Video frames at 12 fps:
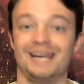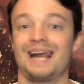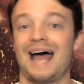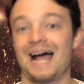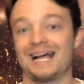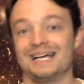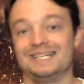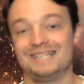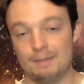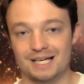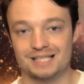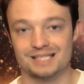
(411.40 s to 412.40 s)
In an
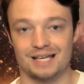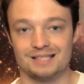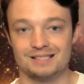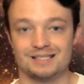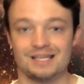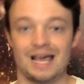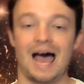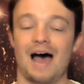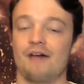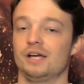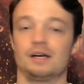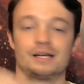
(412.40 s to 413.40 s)
academic sense,
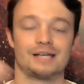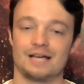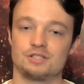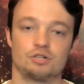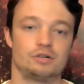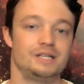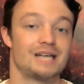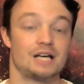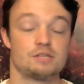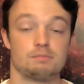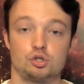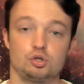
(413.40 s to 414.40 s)
having categories
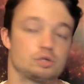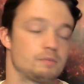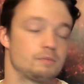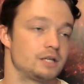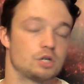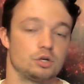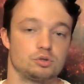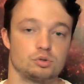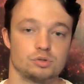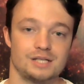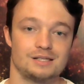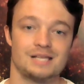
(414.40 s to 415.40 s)
as modules makes
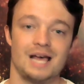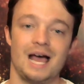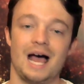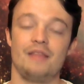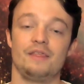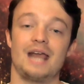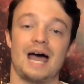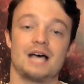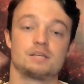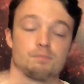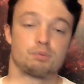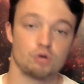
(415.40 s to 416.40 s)
total sense, and then
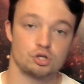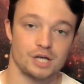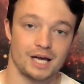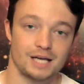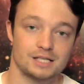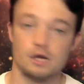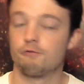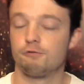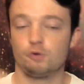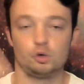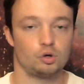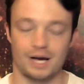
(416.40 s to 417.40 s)
as projects
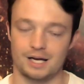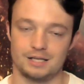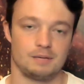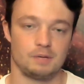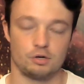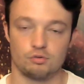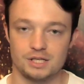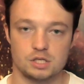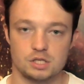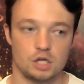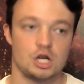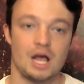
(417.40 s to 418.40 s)
for your academic
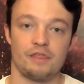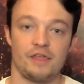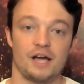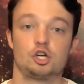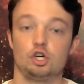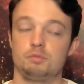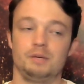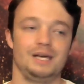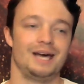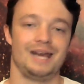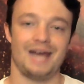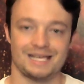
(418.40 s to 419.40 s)
research, that could
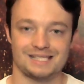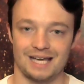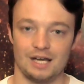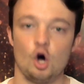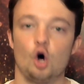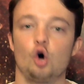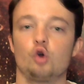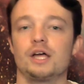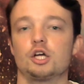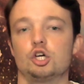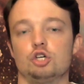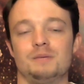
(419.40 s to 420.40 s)
be an essay, or
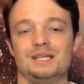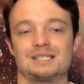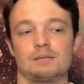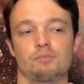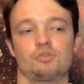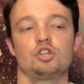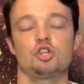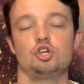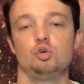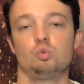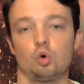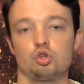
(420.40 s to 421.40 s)
that could be something
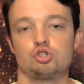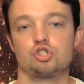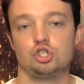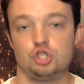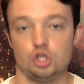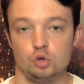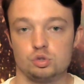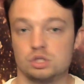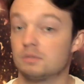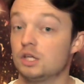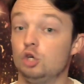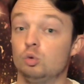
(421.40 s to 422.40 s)
that you want to do,
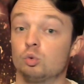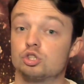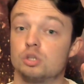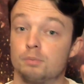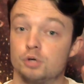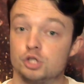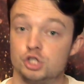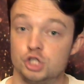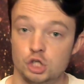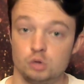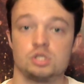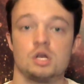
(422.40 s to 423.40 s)
something you want to
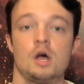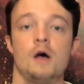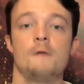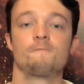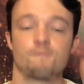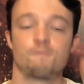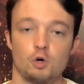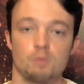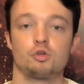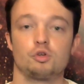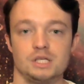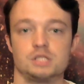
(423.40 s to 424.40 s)
produce
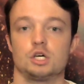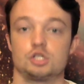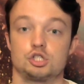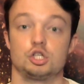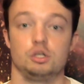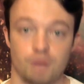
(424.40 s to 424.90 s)
from the research